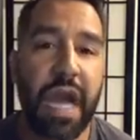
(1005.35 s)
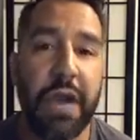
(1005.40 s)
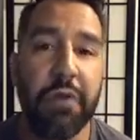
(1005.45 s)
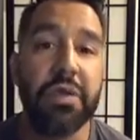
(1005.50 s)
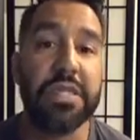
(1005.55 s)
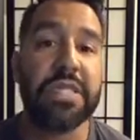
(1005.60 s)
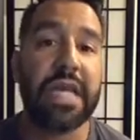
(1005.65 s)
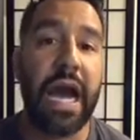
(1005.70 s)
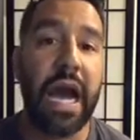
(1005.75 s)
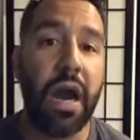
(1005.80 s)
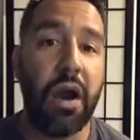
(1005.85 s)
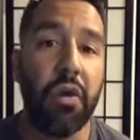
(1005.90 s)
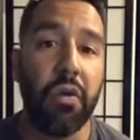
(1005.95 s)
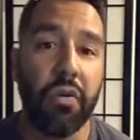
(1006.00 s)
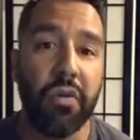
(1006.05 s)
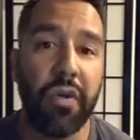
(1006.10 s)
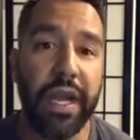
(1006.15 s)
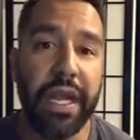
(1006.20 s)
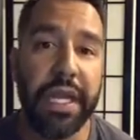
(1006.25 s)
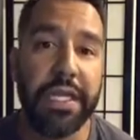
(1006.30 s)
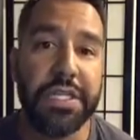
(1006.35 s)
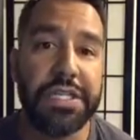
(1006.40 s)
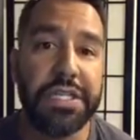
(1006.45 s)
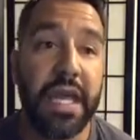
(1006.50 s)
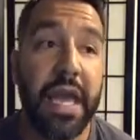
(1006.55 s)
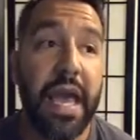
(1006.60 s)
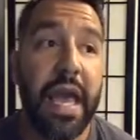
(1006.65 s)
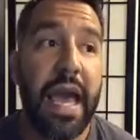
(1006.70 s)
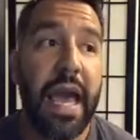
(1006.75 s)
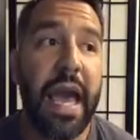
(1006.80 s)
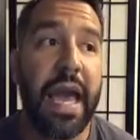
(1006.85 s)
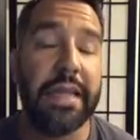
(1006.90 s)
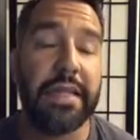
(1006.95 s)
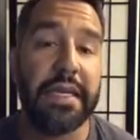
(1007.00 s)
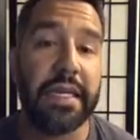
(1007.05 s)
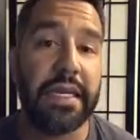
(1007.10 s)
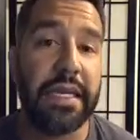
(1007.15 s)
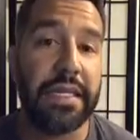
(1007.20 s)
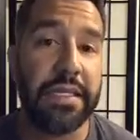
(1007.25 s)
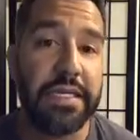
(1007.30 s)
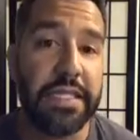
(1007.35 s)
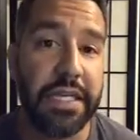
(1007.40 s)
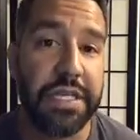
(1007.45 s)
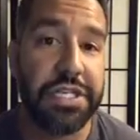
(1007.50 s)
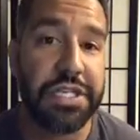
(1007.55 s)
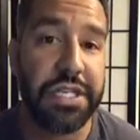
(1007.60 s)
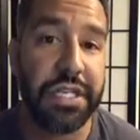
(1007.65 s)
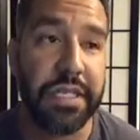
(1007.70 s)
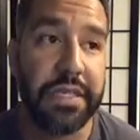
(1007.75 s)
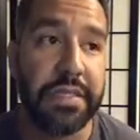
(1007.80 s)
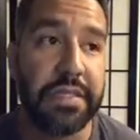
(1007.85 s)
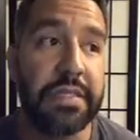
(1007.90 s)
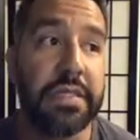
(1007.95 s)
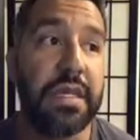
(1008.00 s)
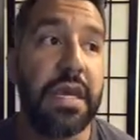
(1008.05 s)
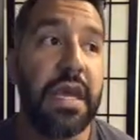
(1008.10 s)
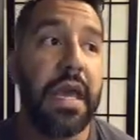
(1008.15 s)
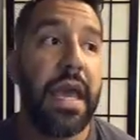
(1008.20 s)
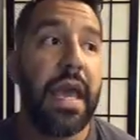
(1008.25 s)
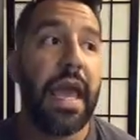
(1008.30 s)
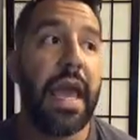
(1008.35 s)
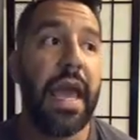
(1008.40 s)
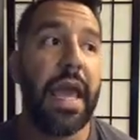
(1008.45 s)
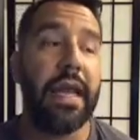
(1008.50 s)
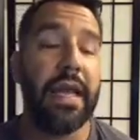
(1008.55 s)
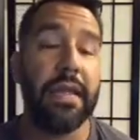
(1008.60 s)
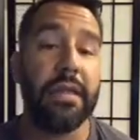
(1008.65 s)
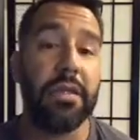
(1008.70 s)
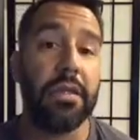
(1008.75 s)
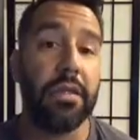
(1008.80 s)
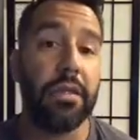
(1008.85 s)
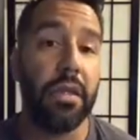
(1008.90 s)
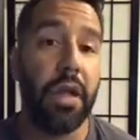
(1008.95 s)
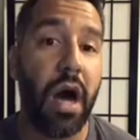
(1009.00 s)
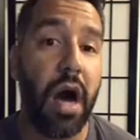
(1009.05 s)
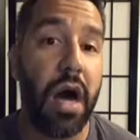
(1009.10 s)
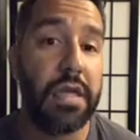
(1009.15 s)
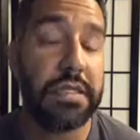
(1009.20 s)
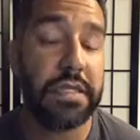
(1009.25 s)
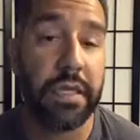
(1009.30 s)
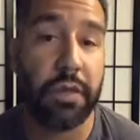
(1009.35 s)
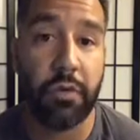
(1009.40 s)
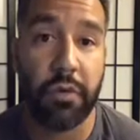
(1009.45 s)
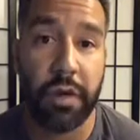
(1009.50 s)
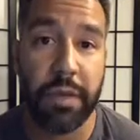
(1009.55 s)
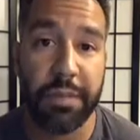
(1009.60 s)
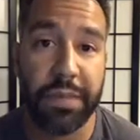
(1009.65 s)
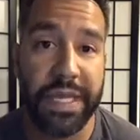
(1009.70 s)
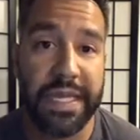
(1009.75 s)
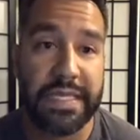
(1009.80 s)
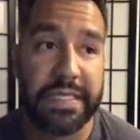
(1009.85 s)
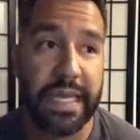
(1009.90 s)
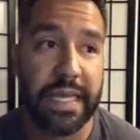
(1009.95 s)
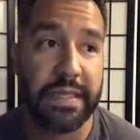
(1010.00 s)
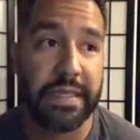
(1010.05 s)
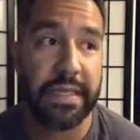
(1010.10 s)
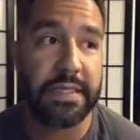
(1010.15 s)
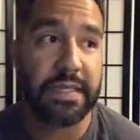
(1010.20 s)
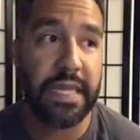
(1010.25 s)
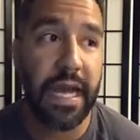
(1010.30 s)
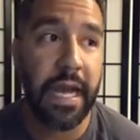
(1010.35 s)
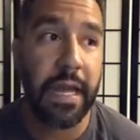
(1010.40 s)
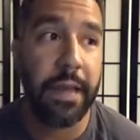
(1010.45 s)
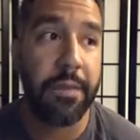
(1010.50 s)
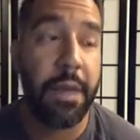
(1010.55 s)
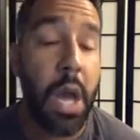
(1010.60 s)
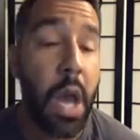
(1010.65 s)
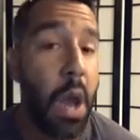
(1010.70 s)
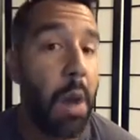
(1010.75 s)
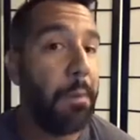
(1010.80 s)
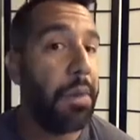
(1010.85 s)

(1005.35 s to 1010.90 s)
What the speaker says: I was outraged at the conditions and at the laws that were in place at the time,